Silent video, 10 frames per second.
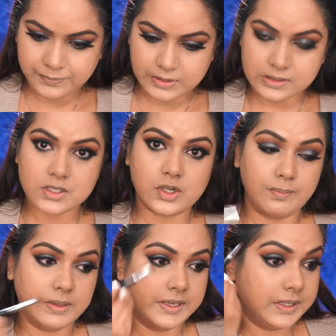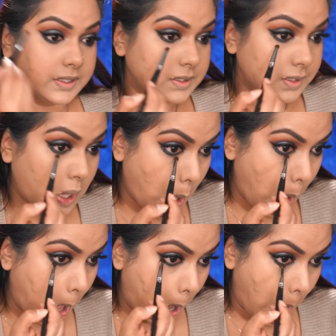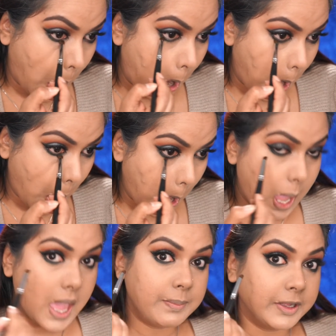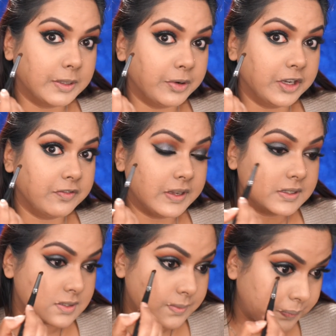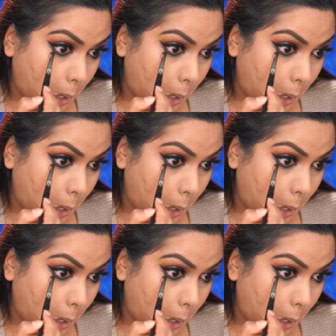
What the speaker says: and start blending it and make the pretty face.